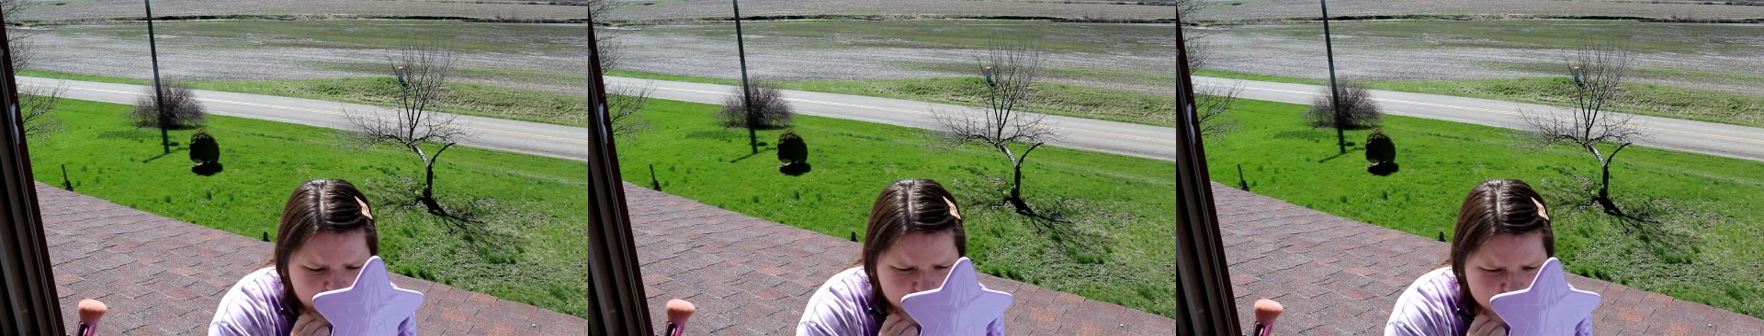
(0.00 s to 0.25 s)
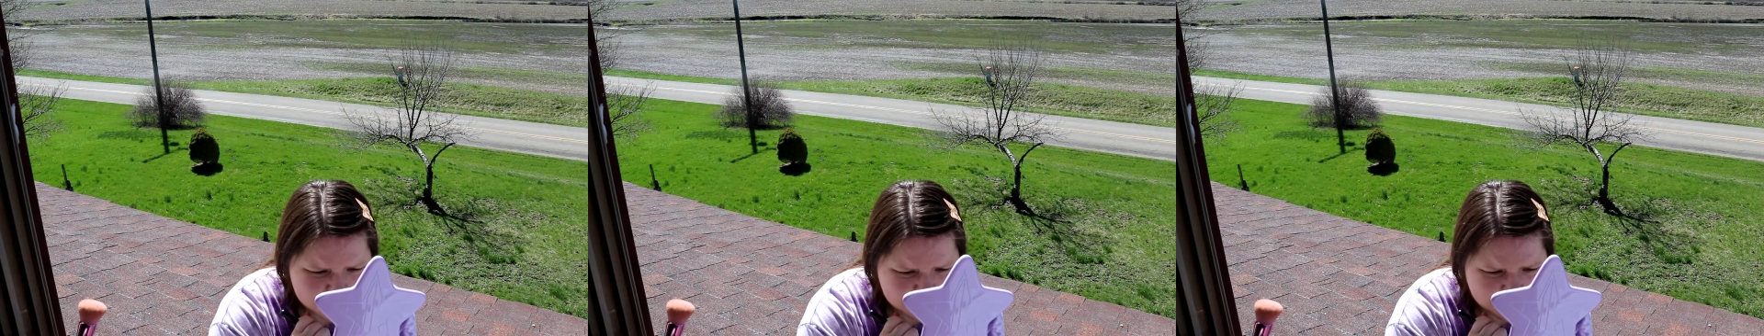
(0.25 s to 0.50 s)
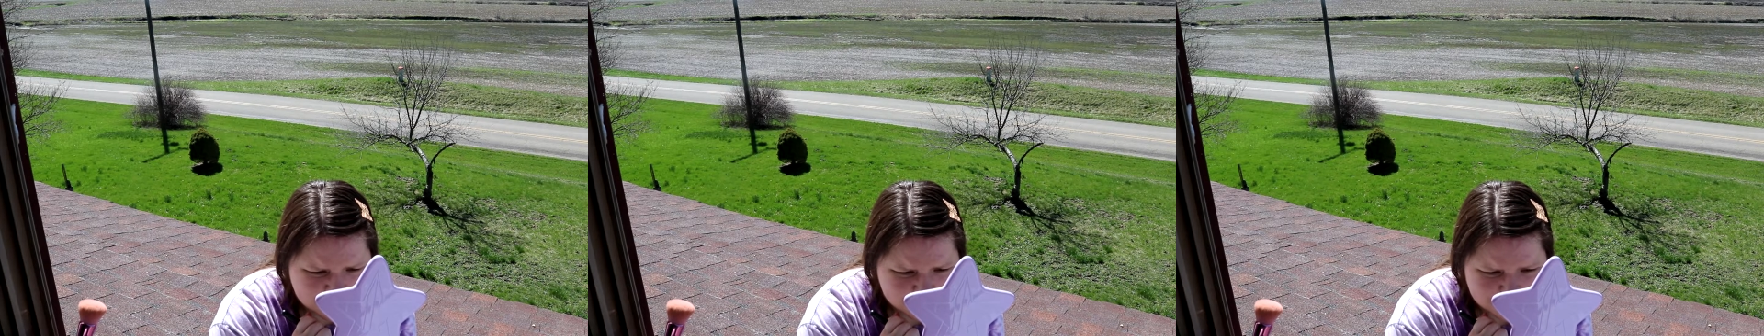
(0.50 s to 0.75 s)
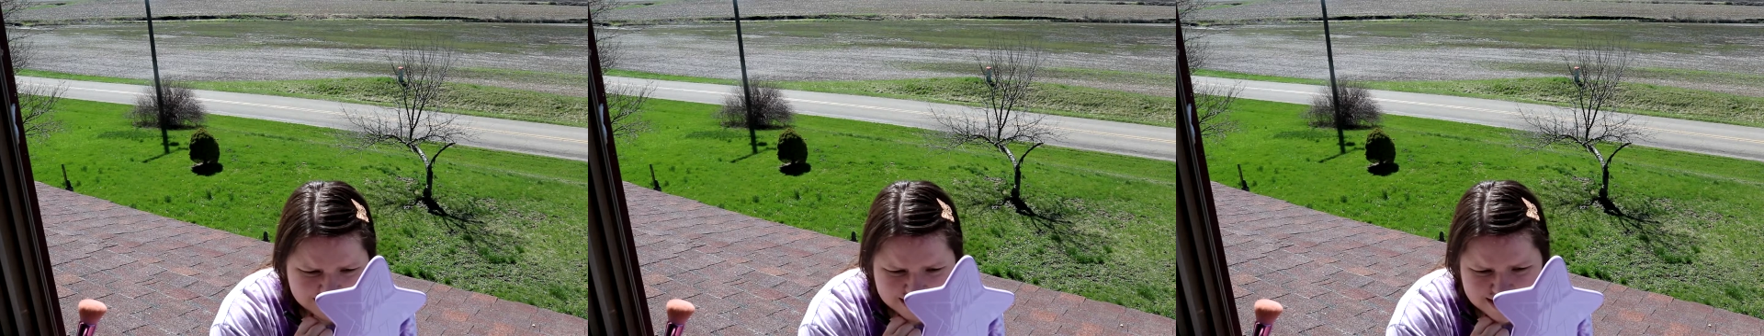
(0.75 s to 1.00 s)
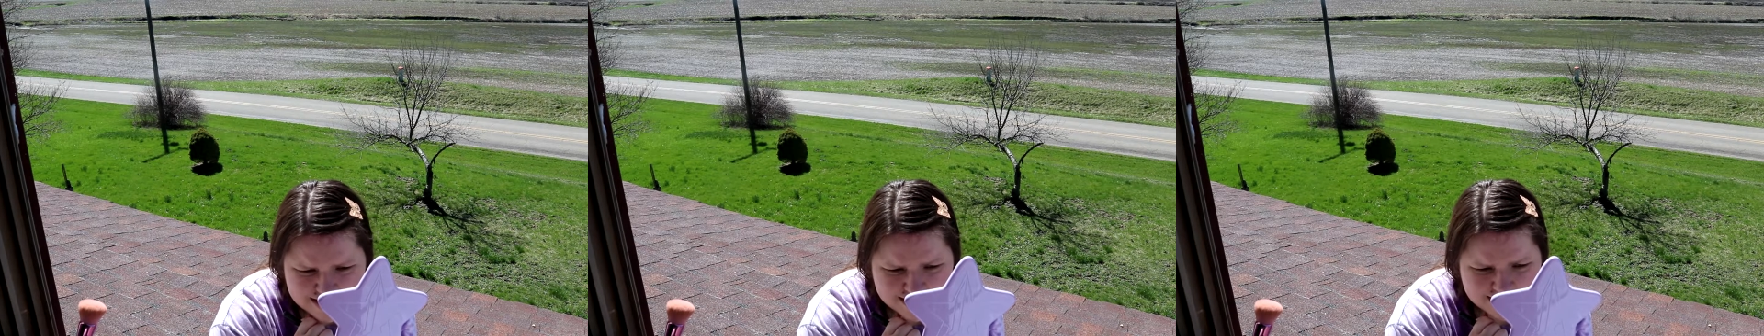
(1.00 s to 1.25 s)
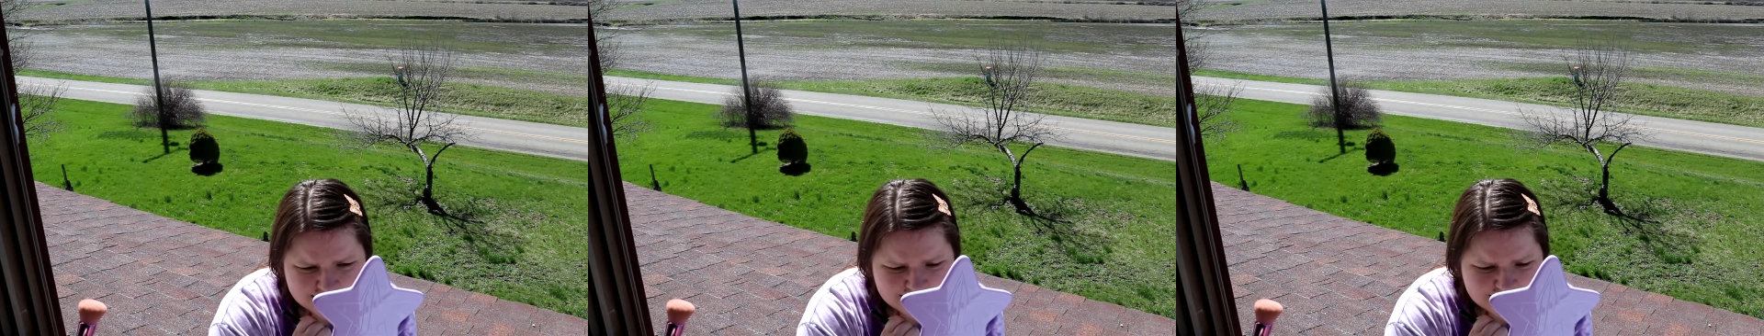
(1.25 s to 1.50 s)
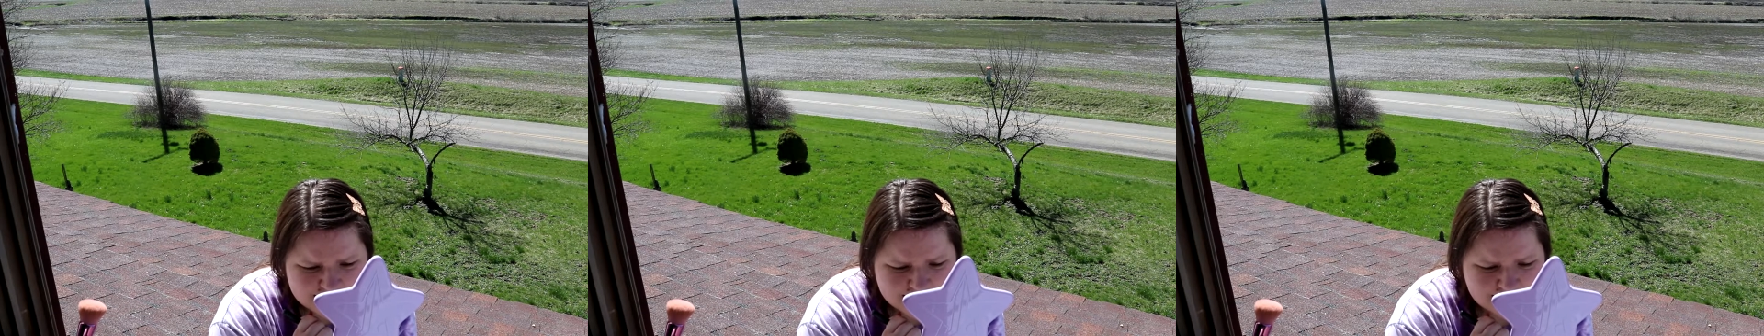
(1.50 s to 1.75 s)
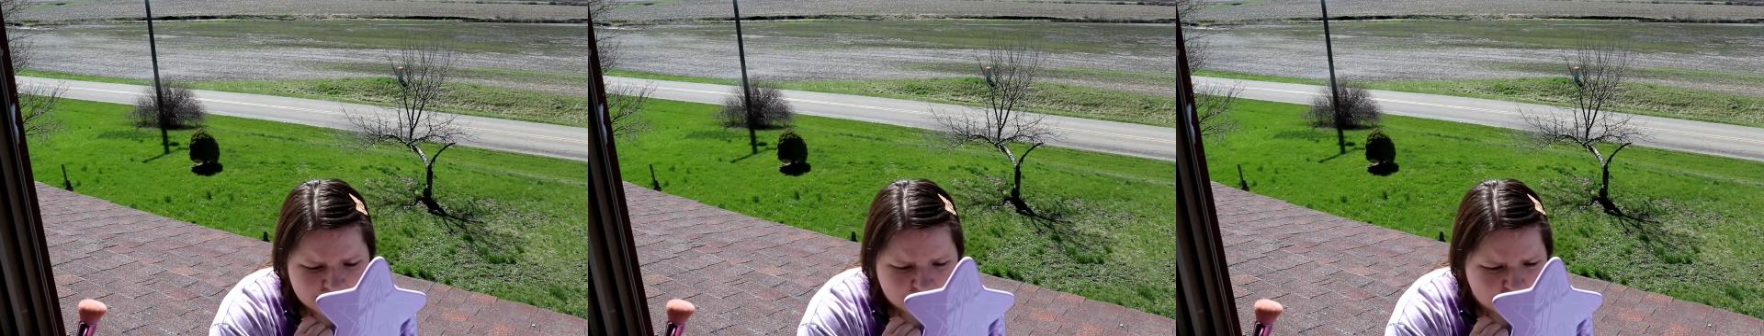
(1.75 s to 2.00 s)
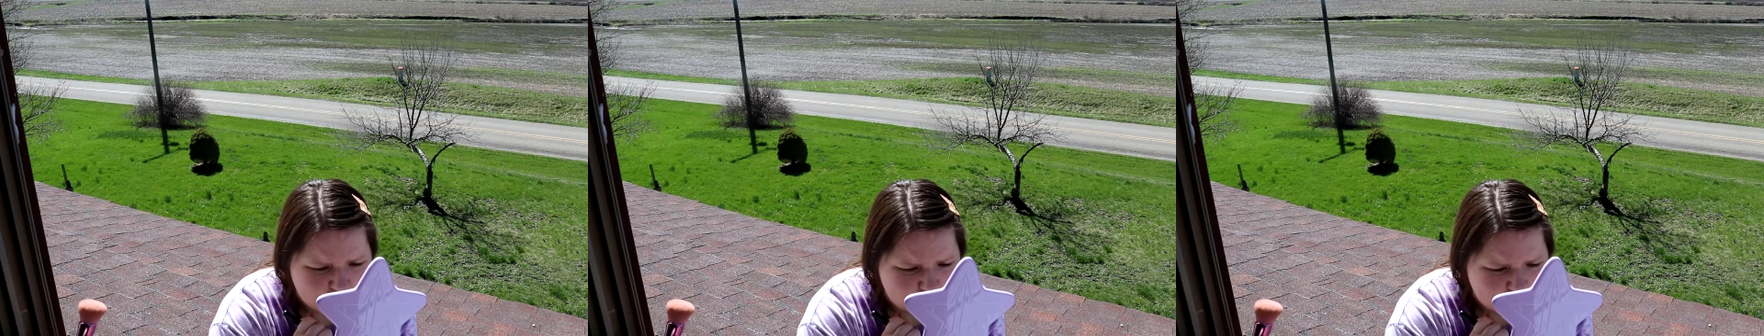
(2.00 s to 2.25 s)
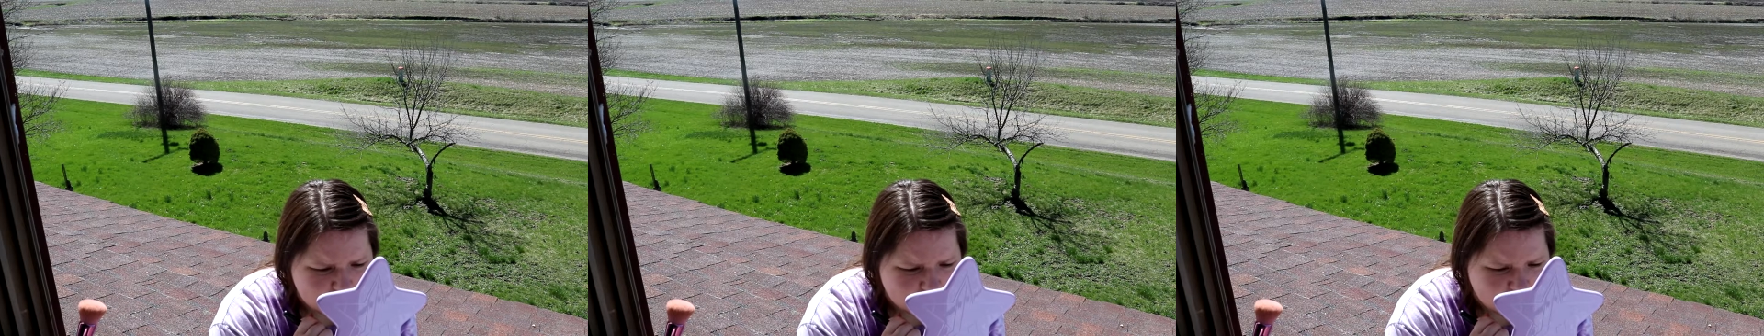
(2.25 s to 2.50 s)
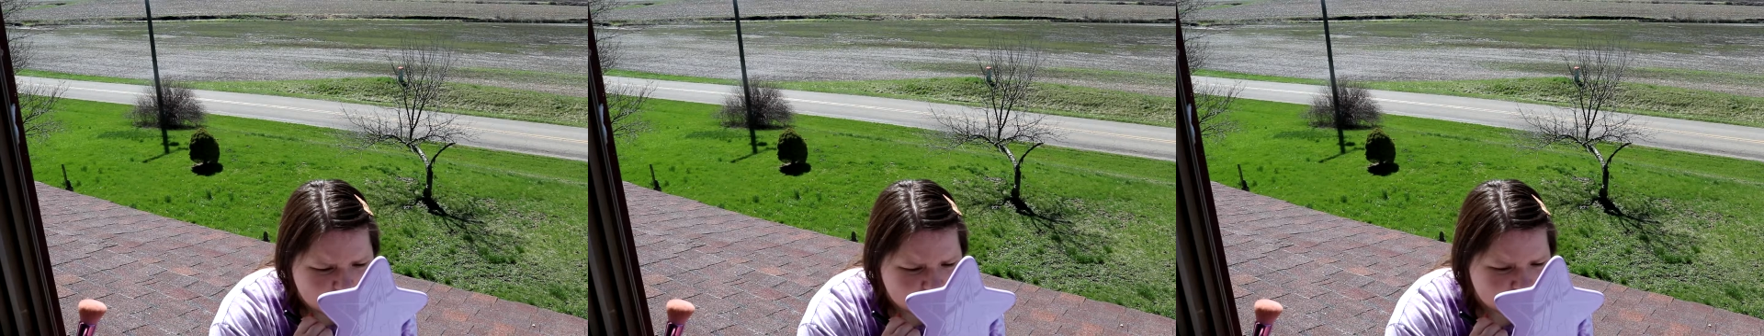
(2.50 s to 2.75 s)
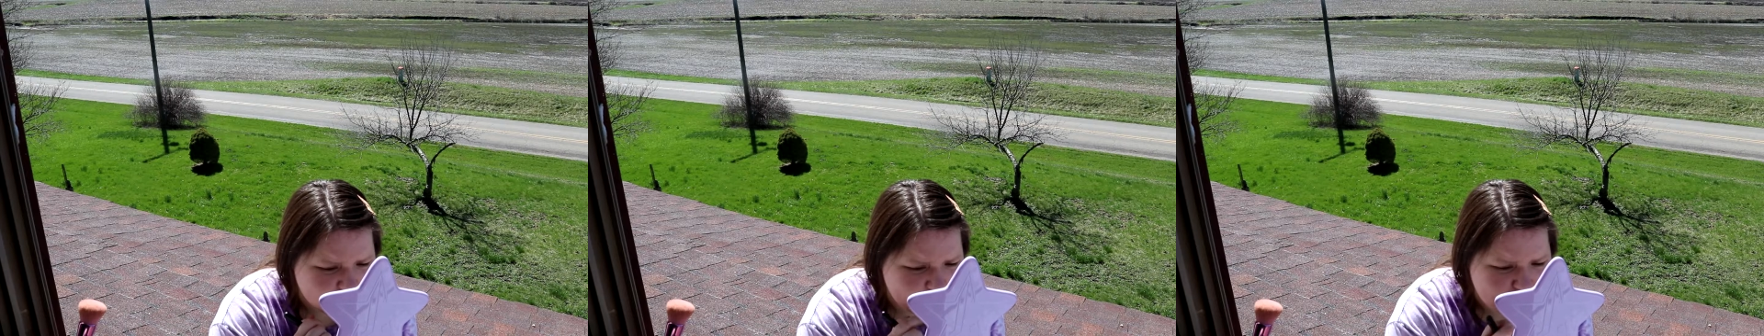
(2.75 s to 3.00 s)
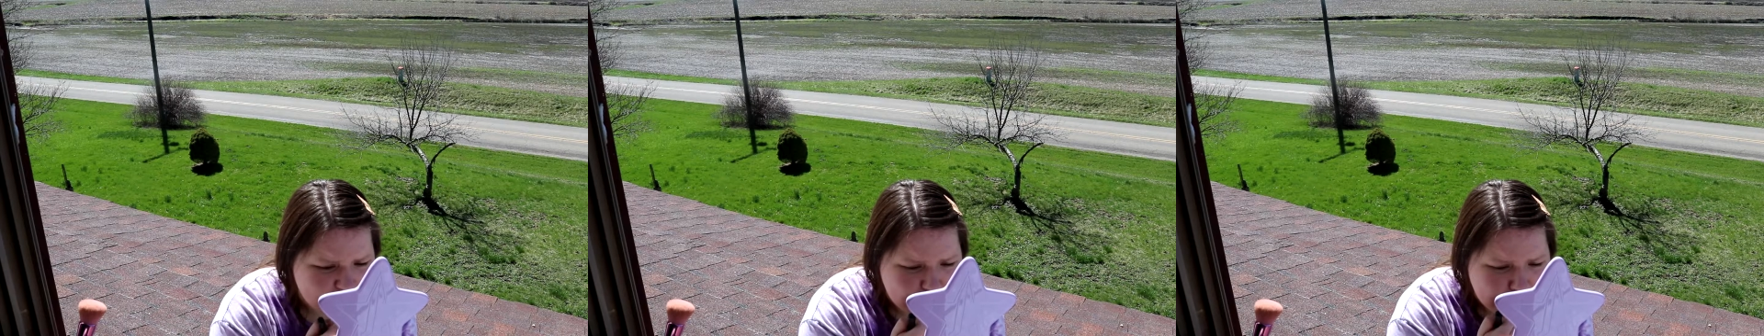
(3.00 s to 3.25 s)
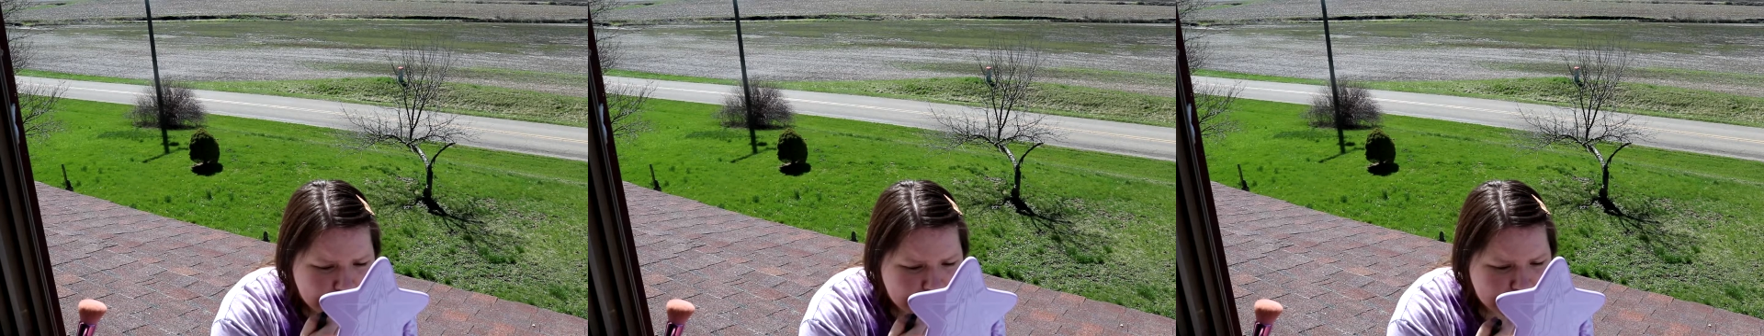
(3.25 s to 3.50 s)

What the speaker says: I also can't really see very well out here either,